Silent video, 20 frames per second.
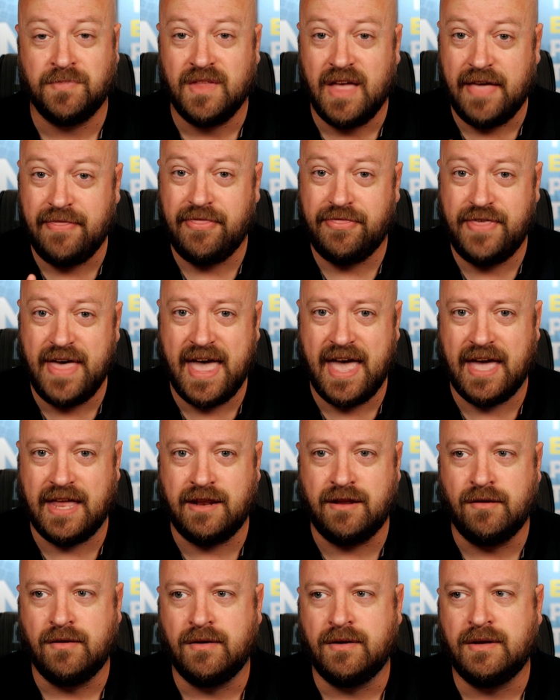And
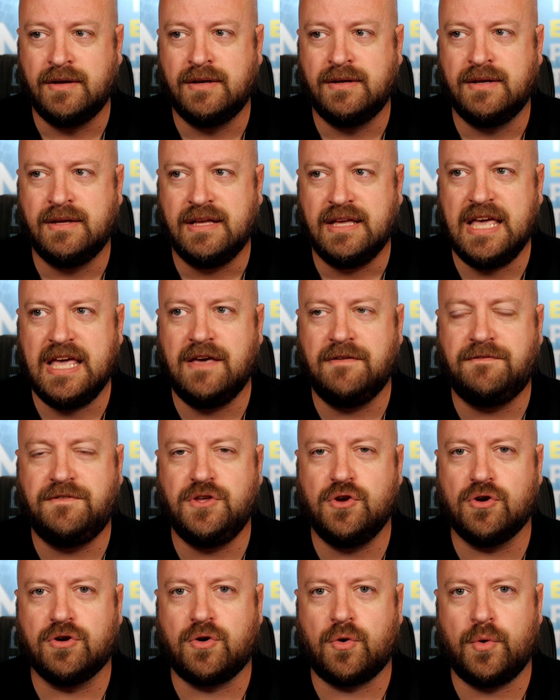then if
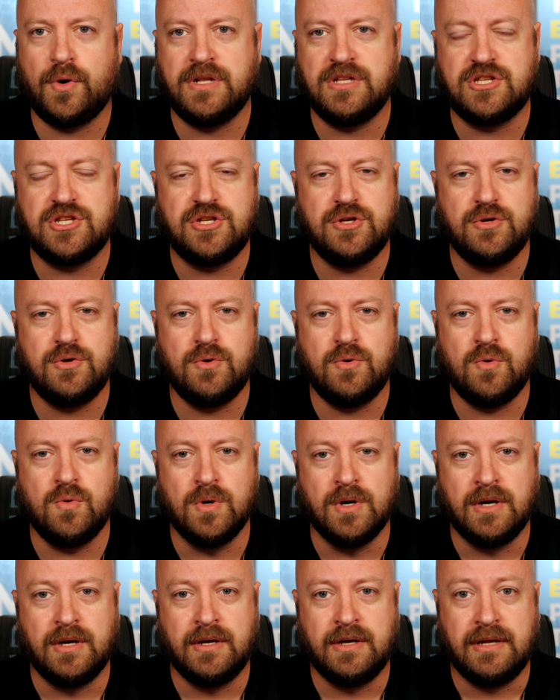you're going
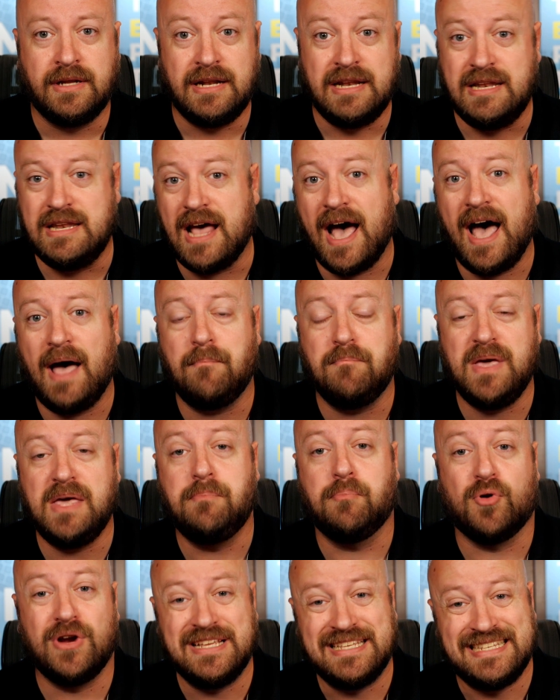to not be
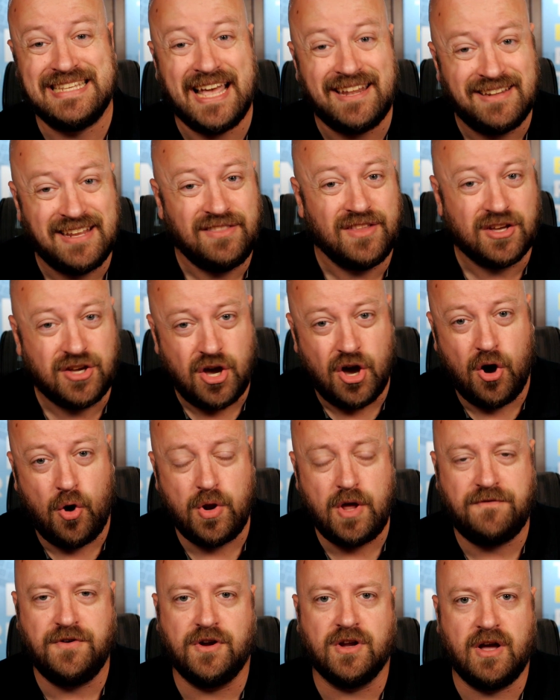presenting the code,
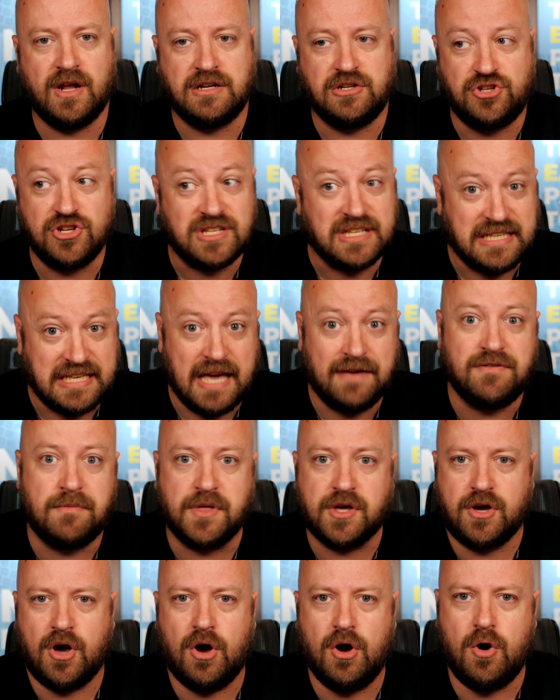if you're going to just give them
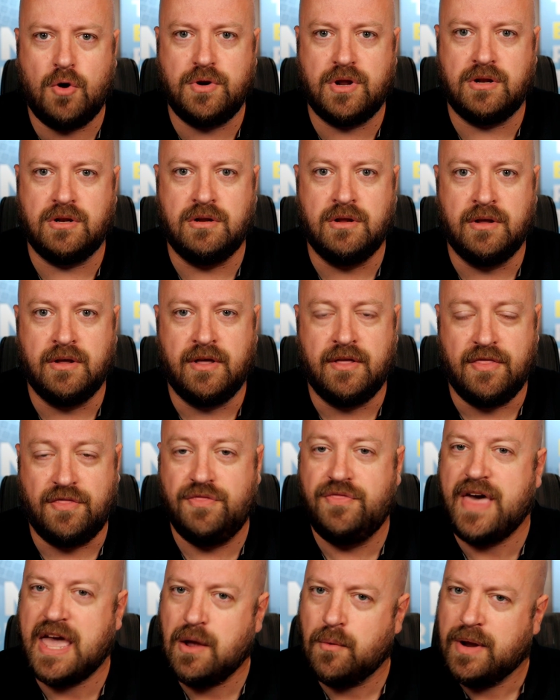the code and
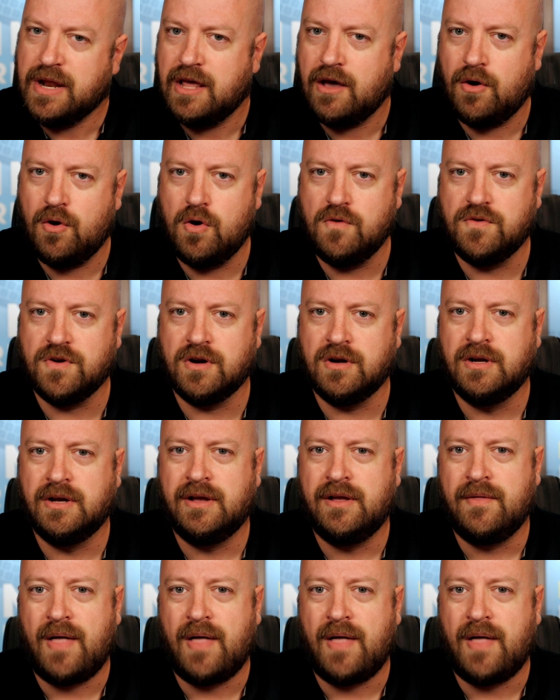they read it over,